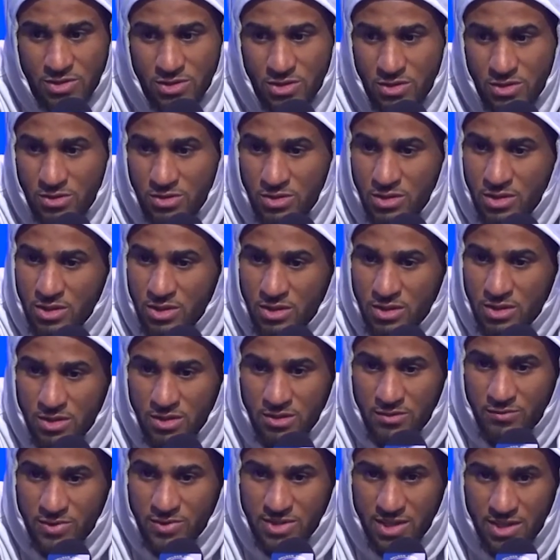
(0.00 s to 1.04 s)
So
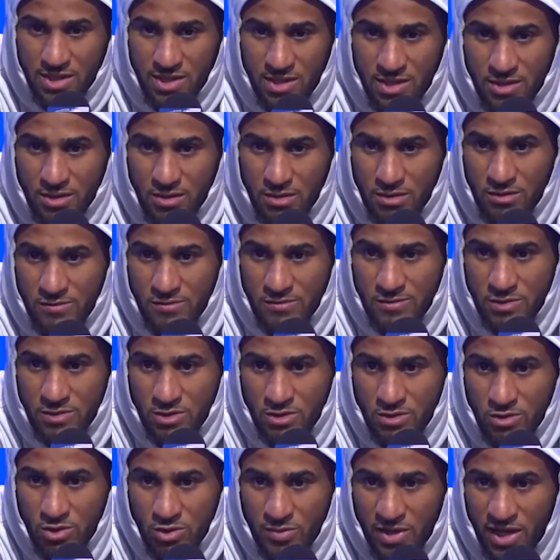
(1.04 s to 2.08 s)
we take care, you
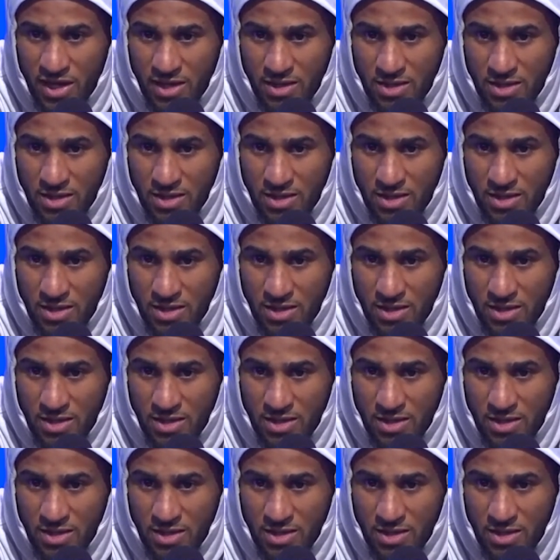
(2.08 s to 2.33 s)
know, no back